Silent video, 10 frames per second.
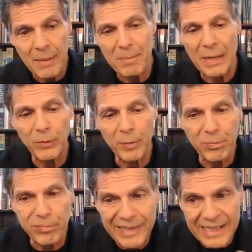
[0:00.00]
men with
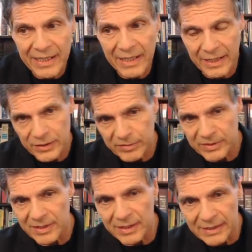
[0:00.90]

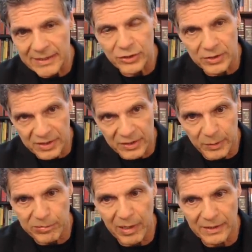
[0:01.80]
precancerous lesions in
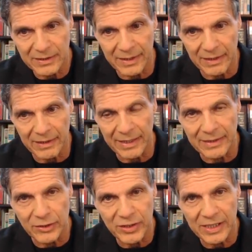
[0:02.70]
their prostate
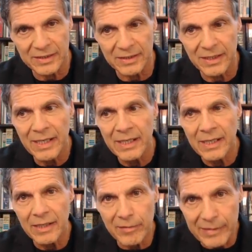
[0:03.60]
gland ingested
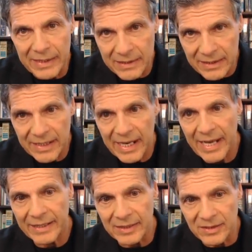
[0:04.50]
green tea
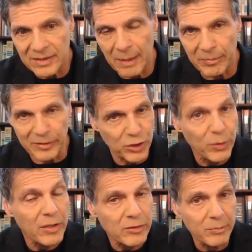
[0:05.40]
catechin supplements
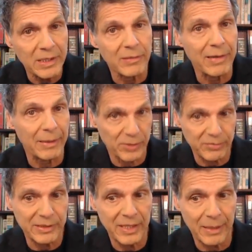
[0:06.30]
200 milligrams
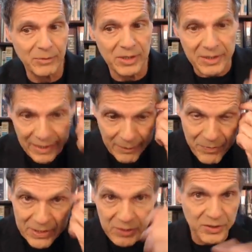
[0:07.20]
three times a day,
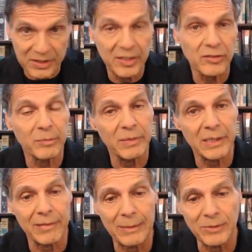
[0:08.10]
so 600
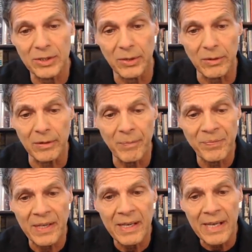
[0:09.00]
milligrams in total.
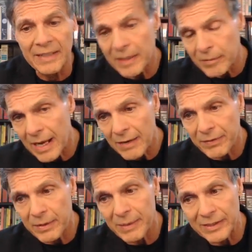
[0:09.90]
And the other half
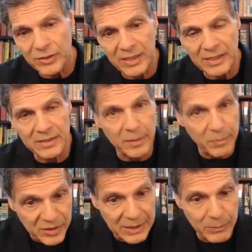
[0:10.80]
of the men ingested the
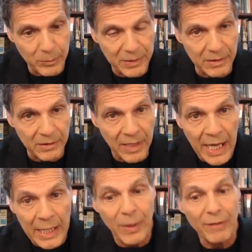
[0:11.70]
placebo pill.
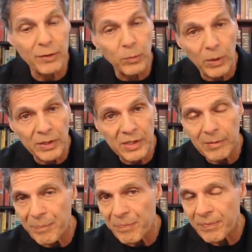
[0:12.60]
Now, after 1 year,